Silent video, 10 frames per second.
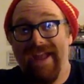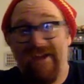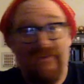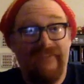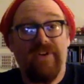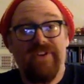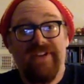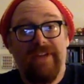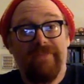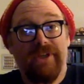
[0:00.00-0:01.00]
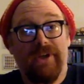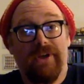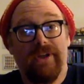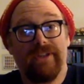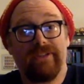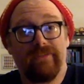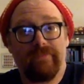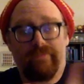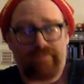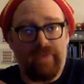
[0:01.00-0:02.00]
everything up to current,
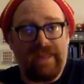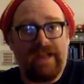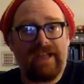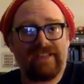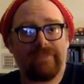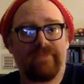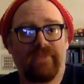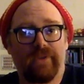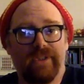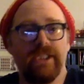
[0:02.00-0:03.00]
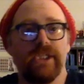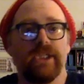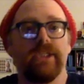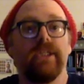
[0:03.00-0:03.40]
without, except for Legion,